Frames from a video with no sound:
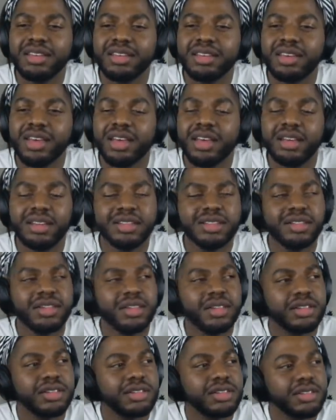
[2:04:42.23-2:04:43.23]
¿Qué es?
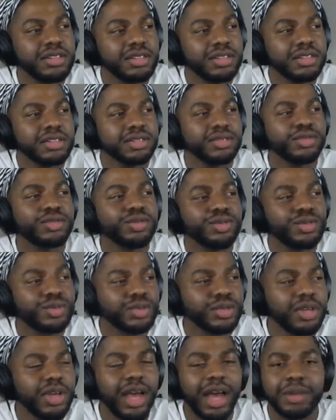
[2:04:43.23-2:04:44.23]

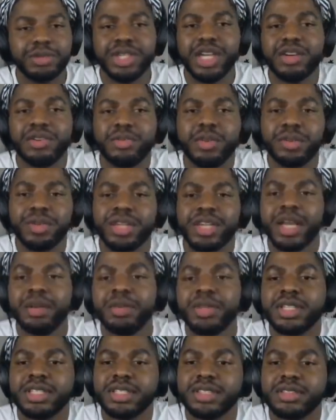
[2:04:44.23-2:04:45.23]
I'm trying to remember the name
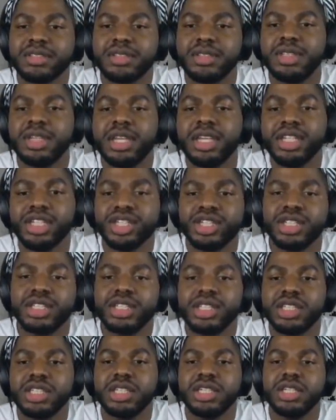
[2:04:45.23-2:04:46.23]
of this
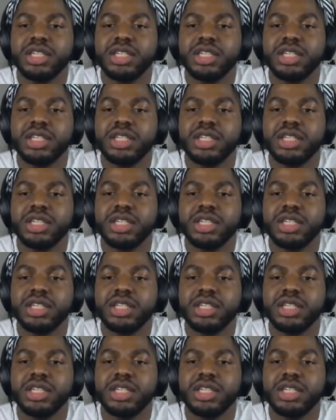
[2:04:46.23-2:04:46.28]
dish.